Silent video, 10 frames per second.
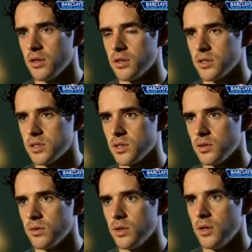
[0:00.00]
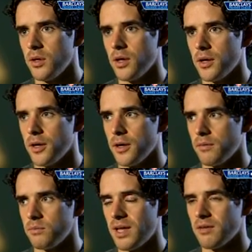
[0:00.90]
I think they're still,
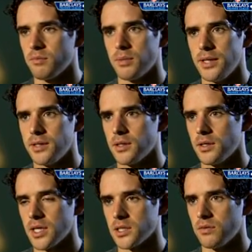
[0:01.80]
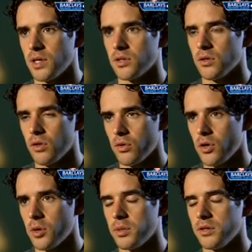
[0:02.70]
they haven't peaked as of yet, although
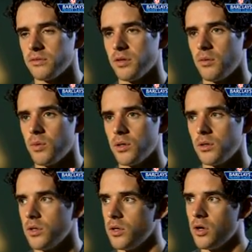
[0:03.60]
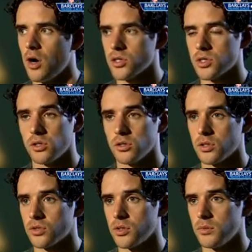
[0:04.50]
they are playing very well. Arsenal
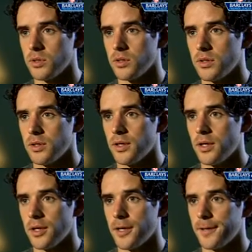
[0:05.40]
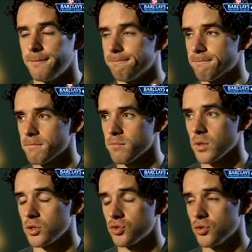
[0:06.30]
look extremely
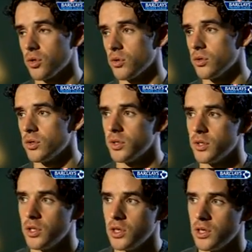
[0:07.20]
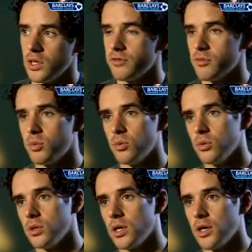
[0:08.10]
strong.
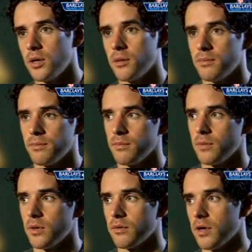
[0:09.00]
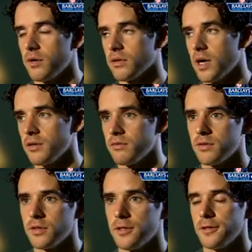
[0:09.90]
Liverpool, well, I've kind of